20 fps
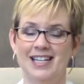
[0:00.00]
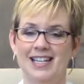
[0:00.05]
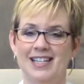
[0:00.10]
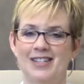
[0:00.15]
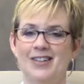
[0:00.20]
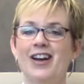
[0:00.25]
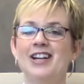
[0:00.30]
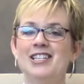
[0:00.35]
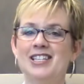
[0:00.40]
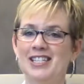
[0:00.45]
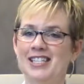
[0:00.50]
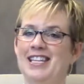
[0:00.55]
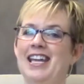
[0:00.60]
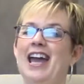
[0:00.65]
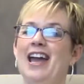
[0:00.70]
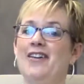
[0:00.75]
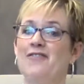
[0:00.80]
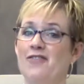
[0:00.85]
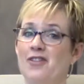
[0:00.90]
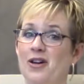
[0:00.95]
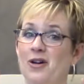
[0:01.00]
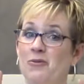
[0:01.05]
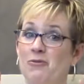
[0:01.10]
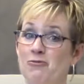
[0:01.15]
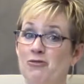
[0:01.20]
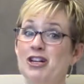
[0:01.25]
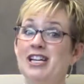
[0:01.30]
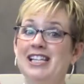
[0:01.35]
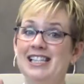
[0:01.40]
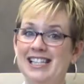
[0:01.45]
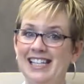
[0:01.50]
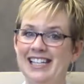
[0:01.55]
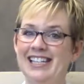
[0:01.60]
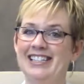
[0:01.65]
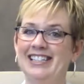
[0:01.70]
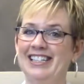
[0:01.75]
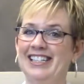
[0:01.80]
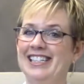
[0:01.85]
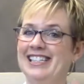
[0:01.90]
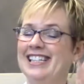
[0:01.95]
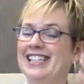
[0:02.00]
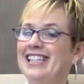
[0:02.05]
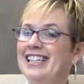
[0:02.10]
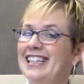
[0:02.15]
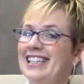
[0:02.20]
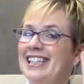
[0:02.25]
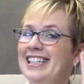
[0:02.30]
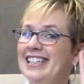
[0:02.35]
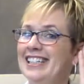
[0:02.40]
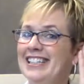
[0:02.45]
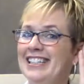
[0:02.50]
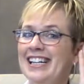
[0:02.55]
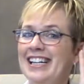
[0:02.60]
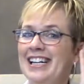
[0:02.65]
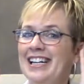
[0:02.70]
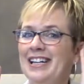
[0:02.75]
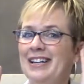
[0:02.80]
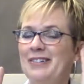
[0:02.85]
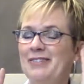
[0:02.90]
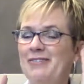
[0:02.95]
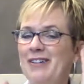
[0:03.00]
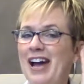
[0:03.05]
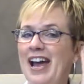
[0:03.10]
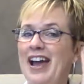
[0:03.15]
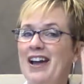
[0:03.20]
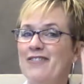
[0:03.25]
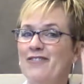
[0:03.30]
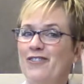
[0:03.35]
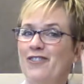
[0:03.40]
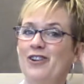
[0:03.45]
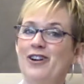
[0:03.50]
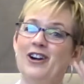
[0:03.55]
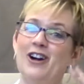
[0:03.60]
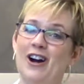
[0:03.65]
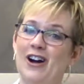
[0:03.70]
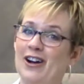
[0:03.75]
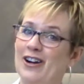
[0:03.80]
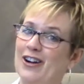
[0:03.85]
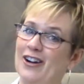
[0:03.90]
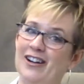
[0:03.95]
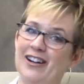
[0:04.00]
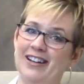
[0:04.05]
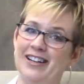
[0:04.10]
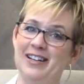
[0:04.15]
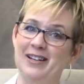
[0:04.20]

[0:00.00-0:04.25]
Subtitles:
So I just gave a really good, clear way for our